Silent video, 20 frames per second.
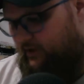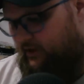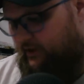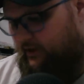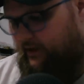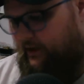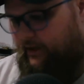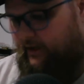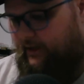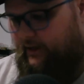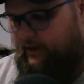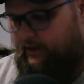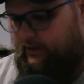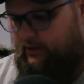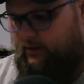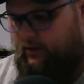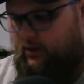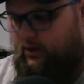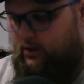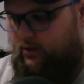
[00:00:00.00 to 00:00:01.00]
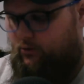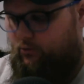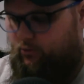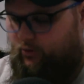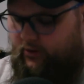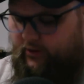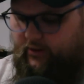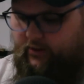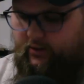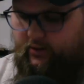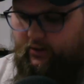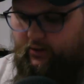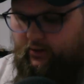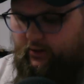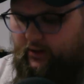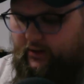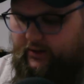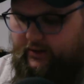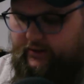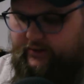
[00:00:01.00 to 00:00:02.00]
And one of
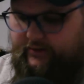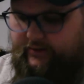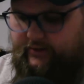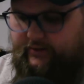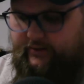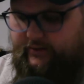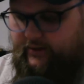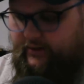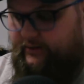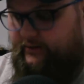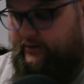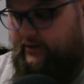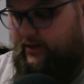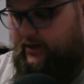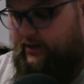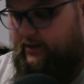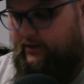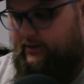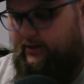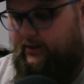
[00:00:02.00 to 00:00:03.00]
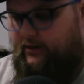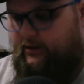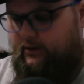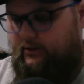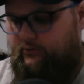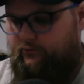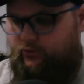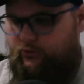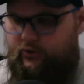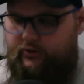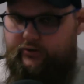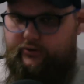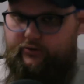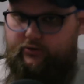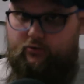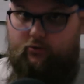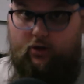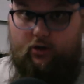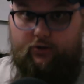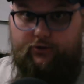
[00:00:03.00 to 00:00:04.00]
the easiest things that I could think of was
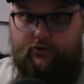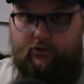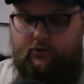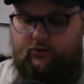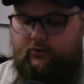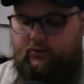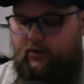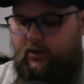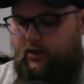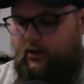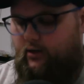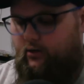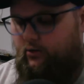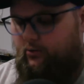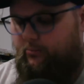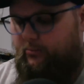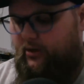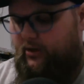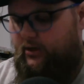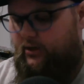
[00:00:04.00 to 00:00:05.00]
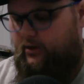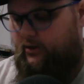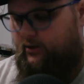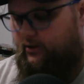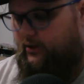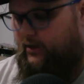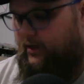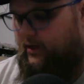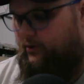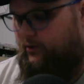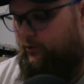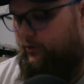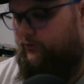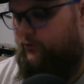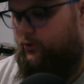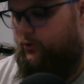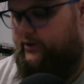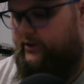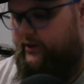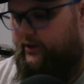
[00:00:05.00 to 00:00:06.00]
Zeralja. Now, being a Category
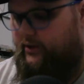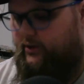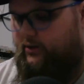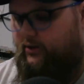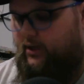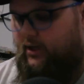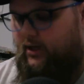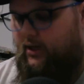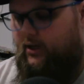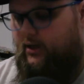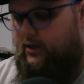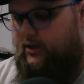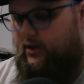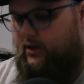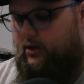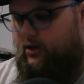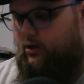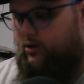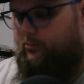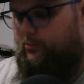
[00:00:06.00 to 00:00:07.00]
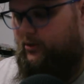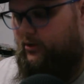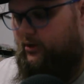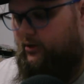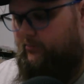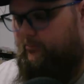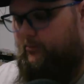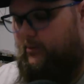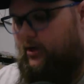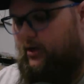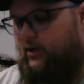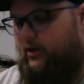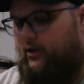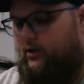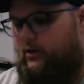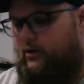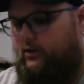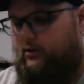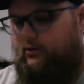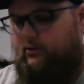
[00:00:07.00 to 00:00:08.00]
14 kind of opened up
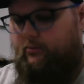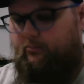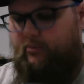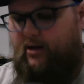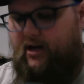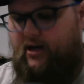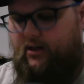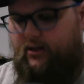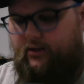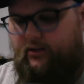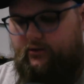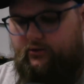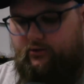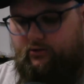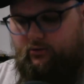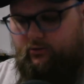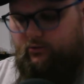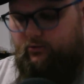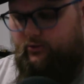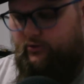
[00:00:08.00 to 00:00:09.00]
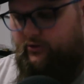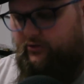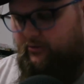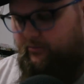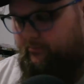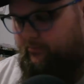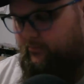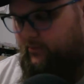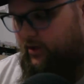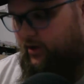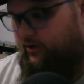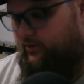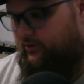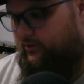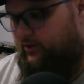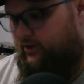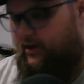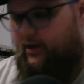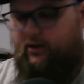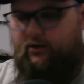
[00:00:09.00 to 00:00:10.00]
my palette to some
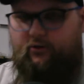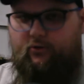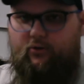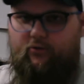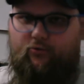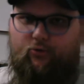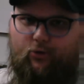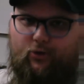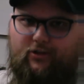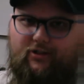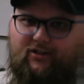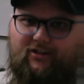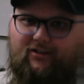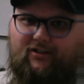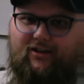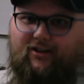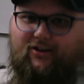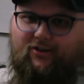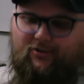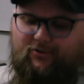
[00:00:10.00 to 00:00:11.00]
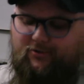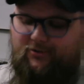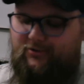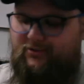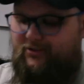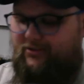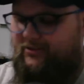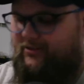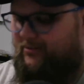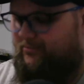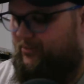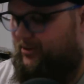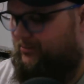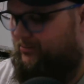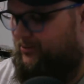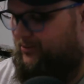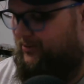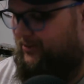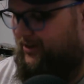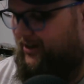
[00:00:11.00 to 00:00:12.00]
other Category 14 characters that some
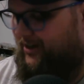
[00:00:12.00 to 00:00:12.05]
people